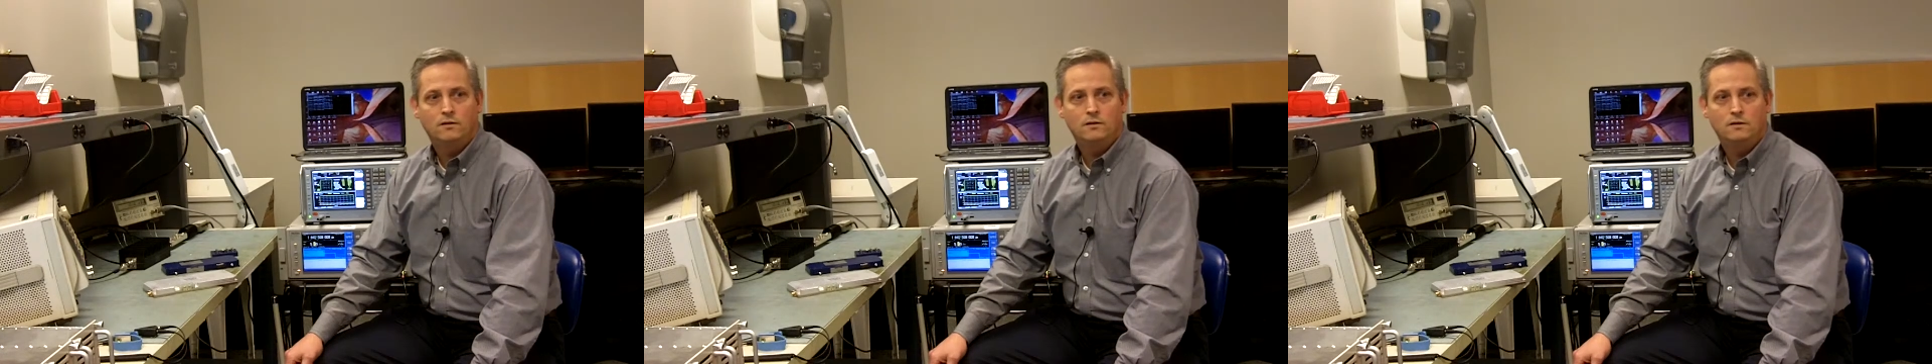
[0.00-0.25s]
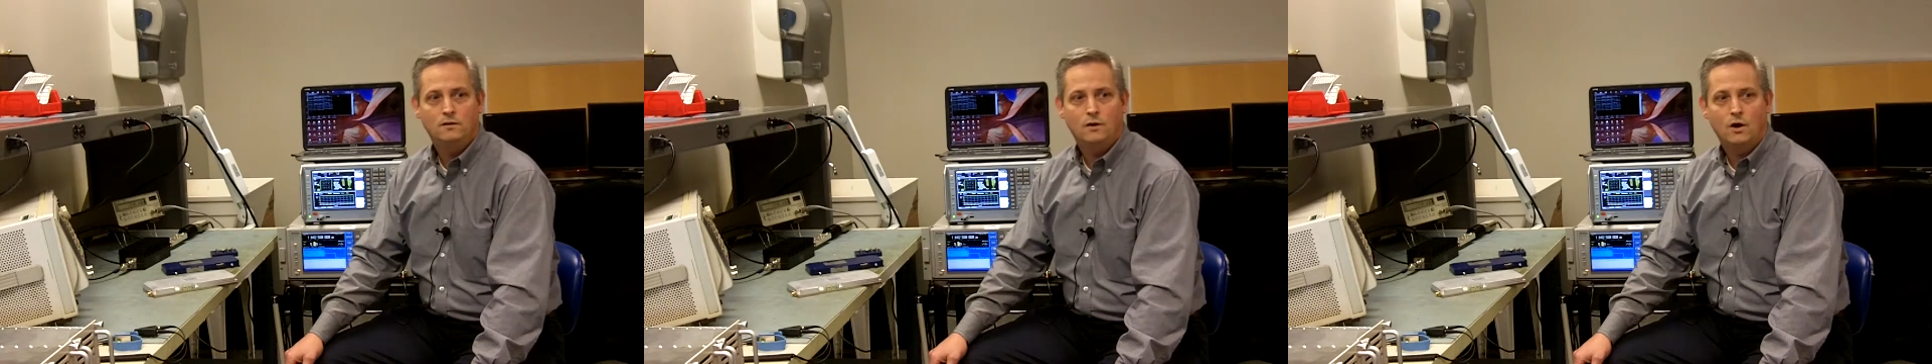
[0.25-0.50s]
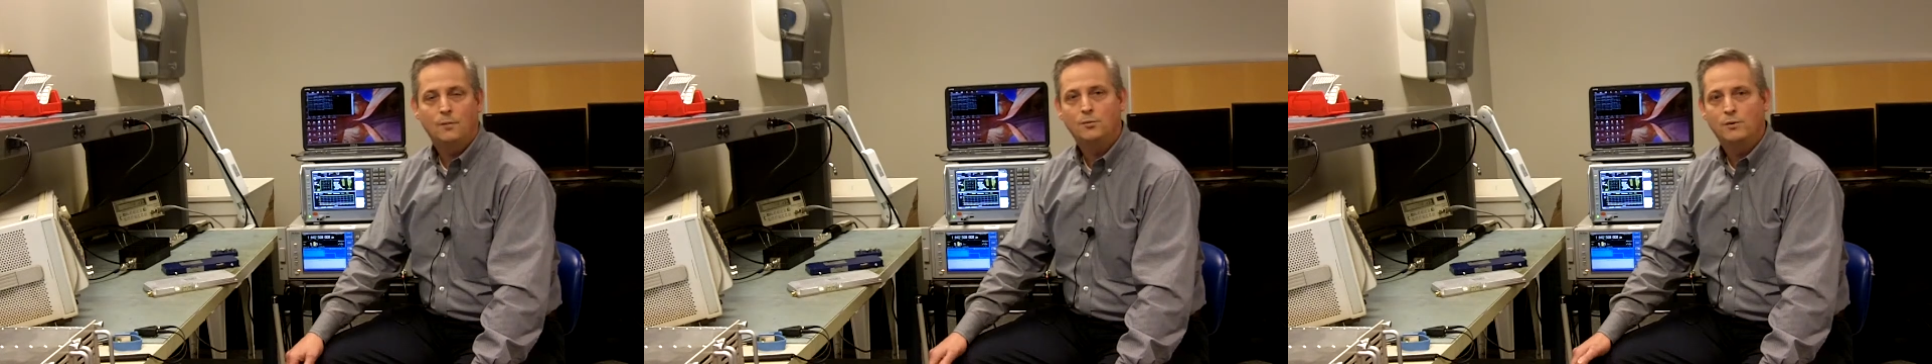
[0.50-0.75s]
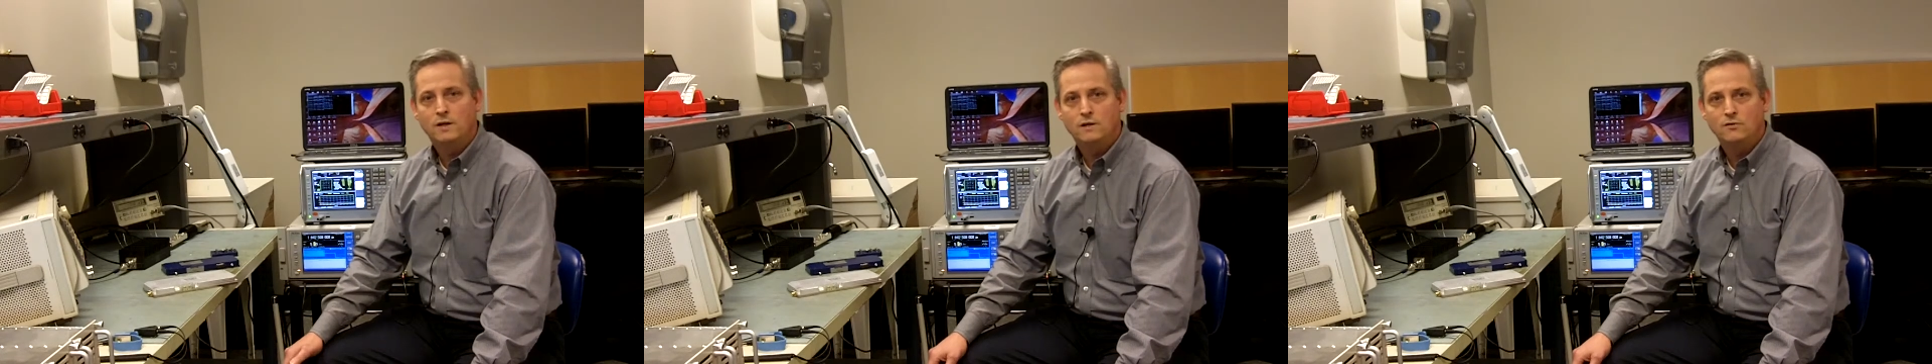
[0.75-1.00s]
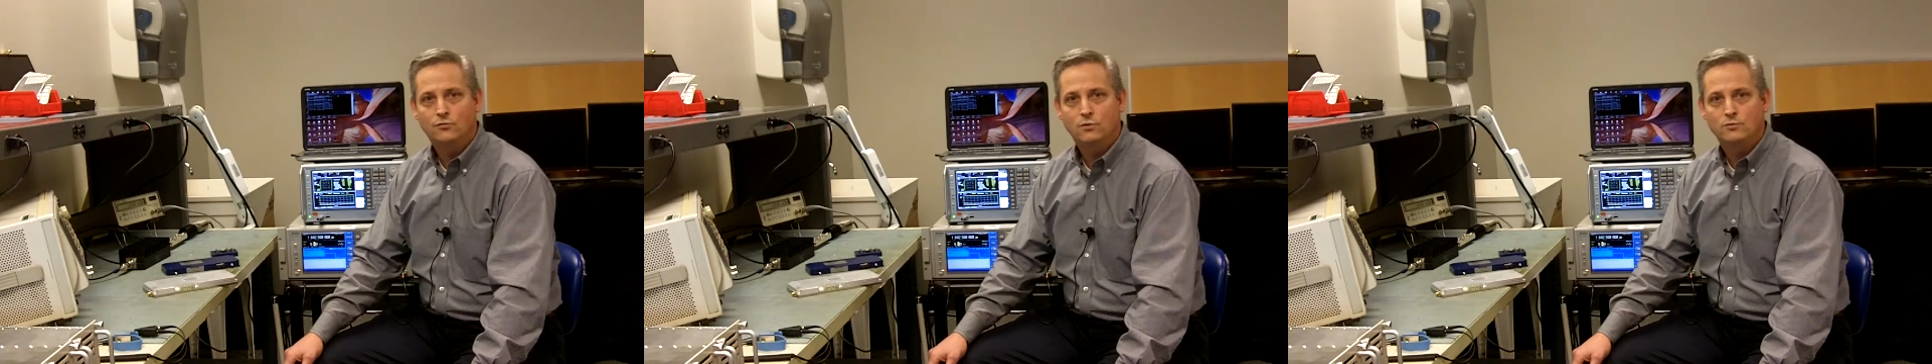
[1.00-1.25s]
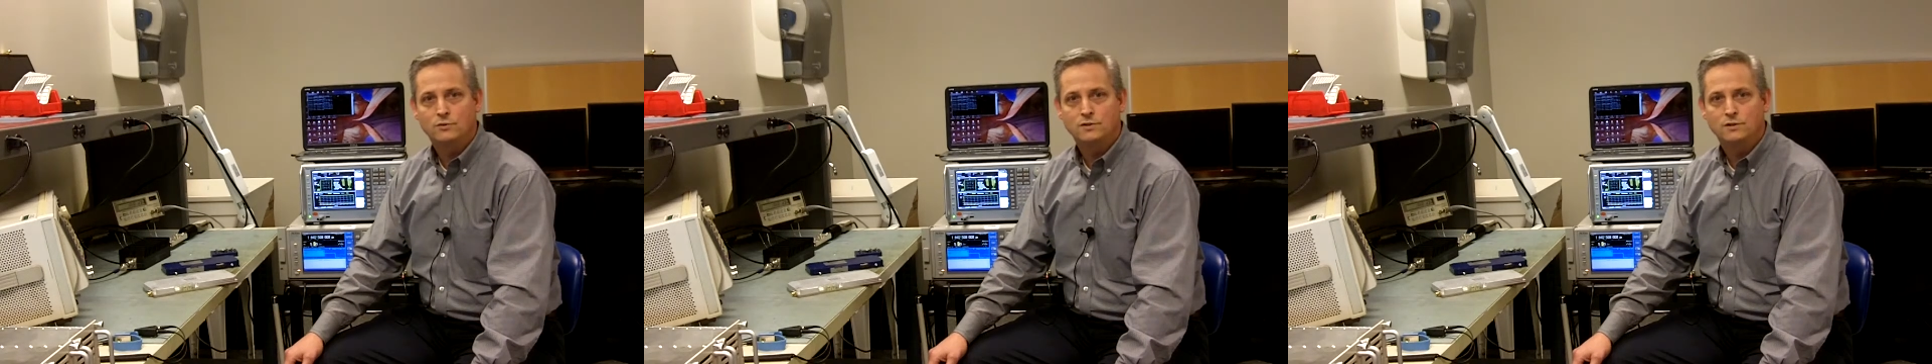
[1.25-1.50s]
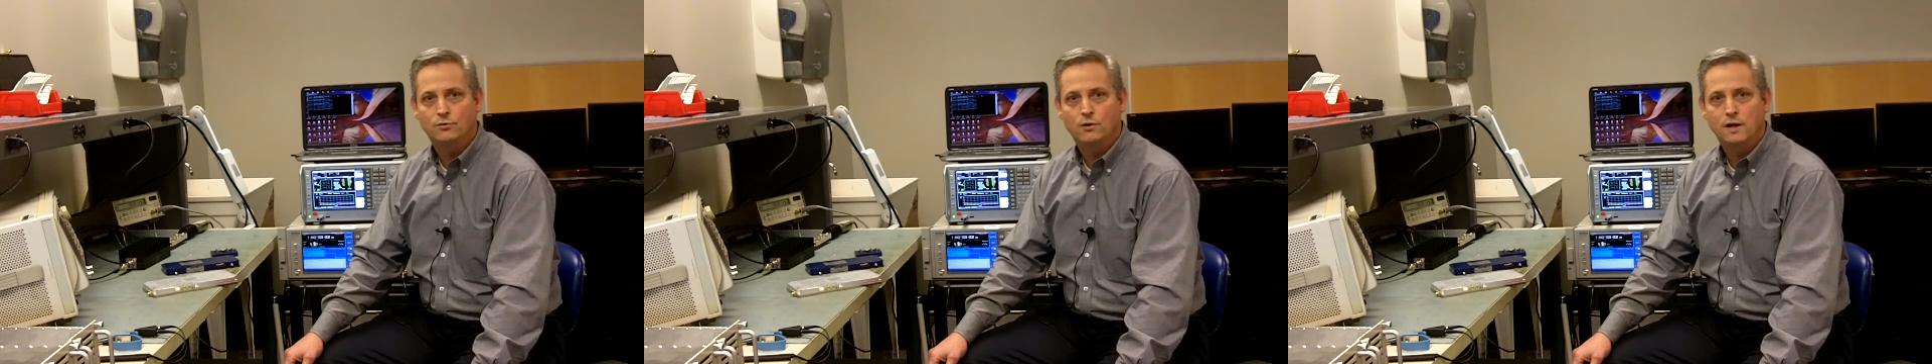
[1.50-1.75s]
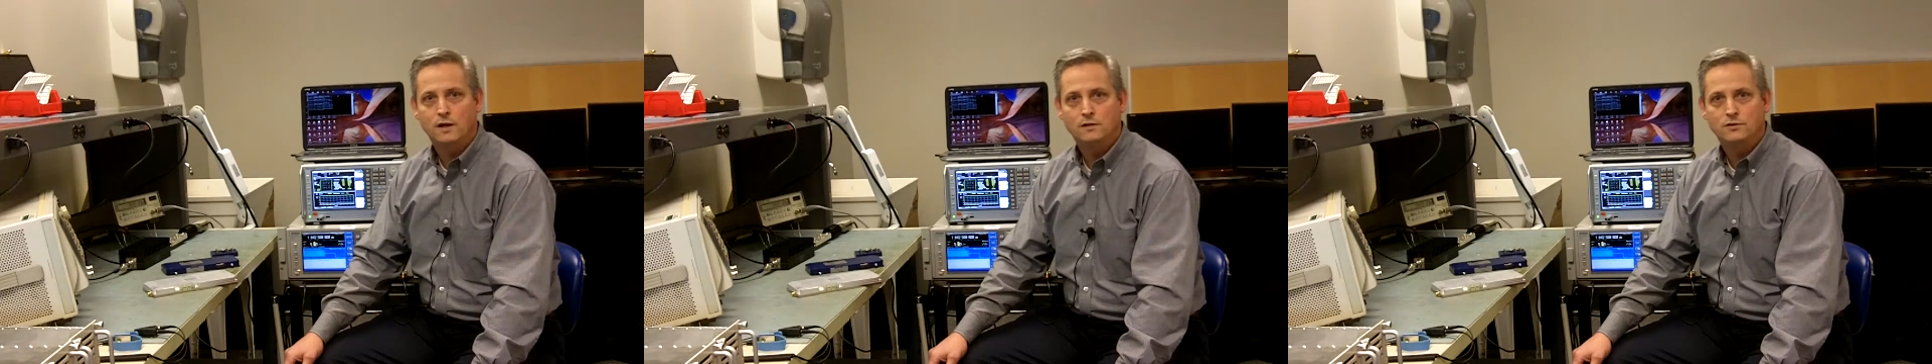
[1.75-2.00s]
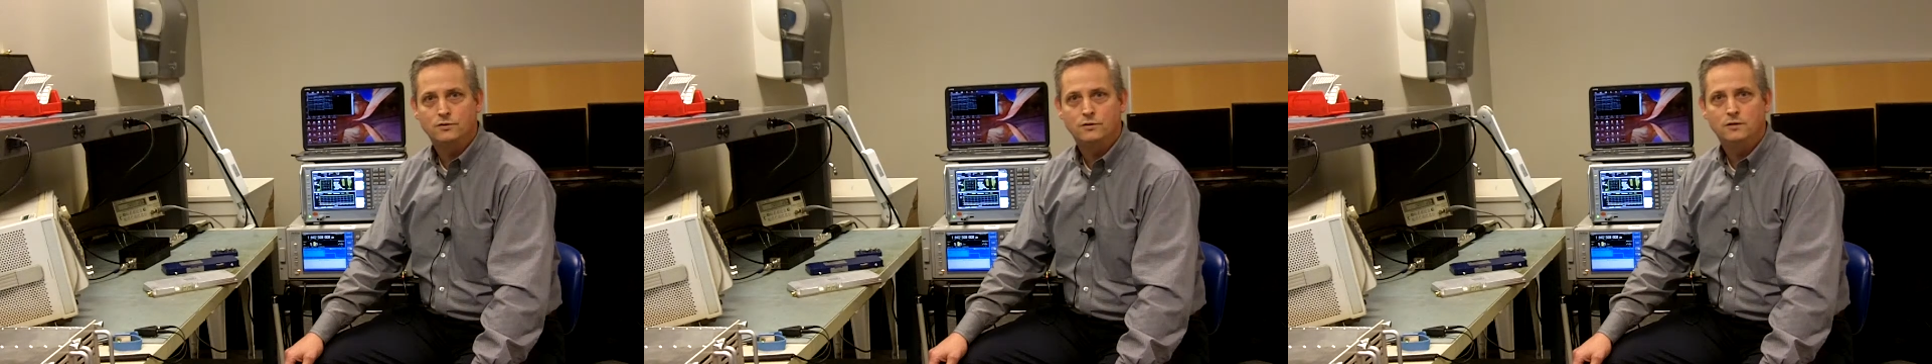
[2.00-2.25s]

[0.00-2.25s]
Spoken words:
the operating frequency range,